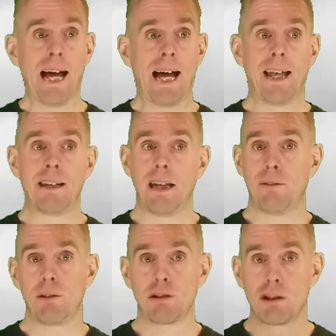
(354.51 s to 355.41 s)
and
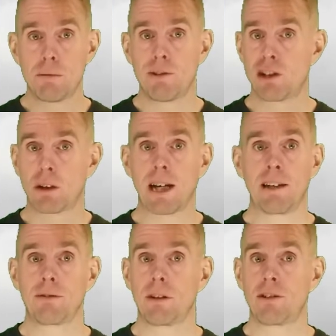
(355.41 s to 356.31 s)
if your superficial
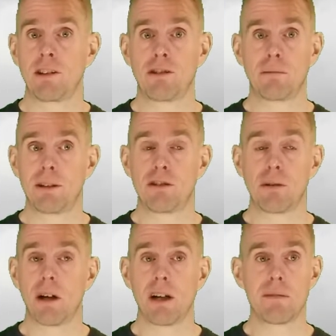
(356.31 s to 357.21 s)
gas velocity is simply
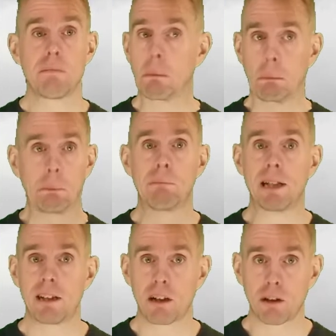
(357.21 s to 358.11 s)
too high,
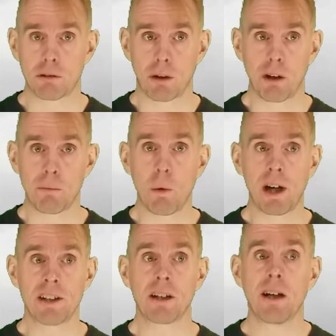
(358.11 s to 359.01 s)
make your column
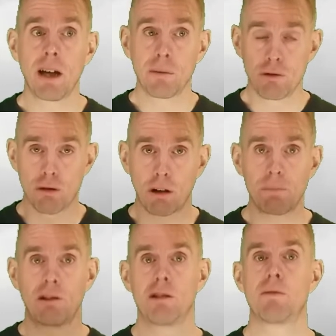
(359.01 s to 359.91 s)
wider,
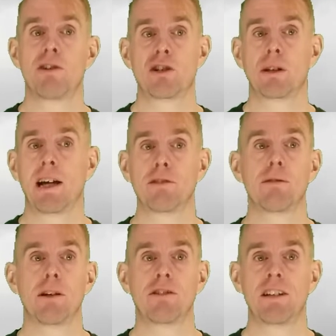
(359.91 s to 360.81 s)
drop your superficial gas
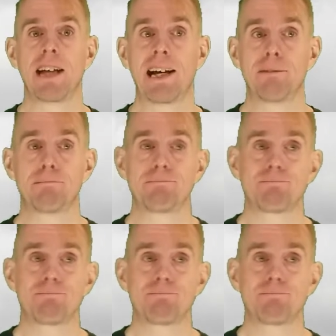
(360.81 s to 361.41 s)
velocity down.